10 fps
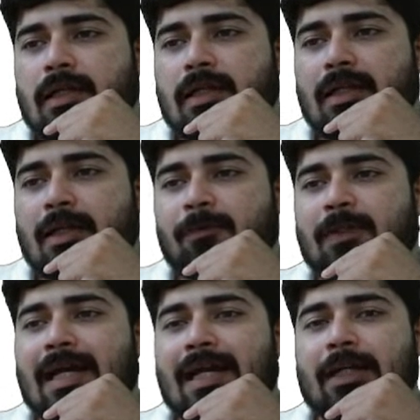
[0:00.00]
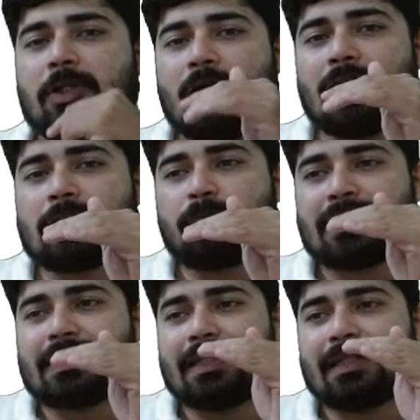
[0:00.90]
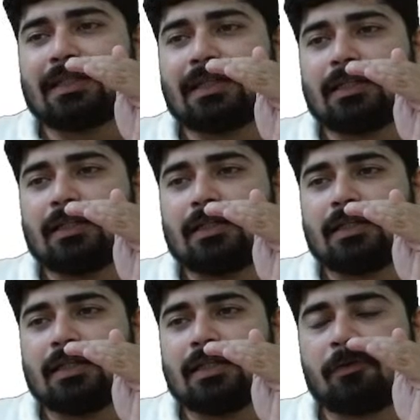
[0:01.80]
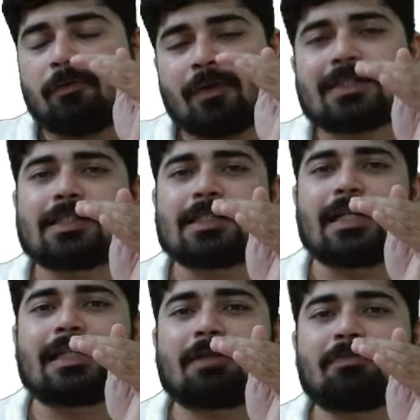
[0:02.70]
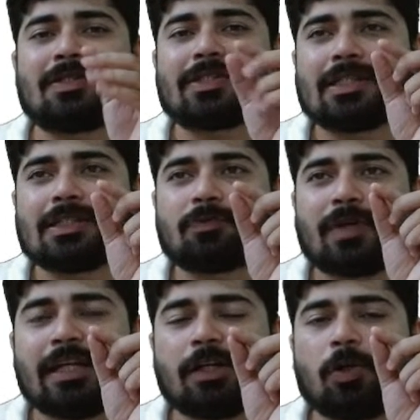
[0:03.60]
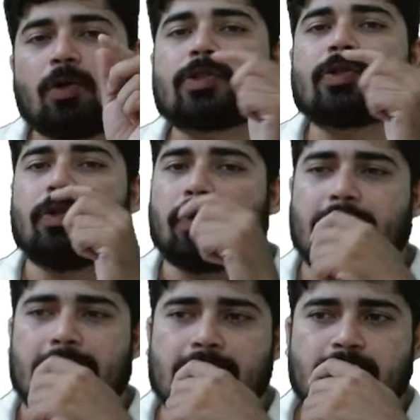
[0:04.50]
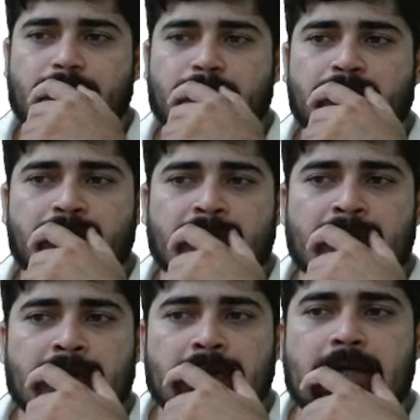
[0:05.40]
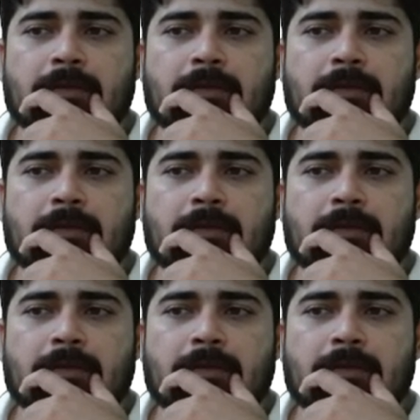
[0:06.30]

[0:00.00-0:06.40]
if the electron is present in the first shell, that means it is very close to nucleus. That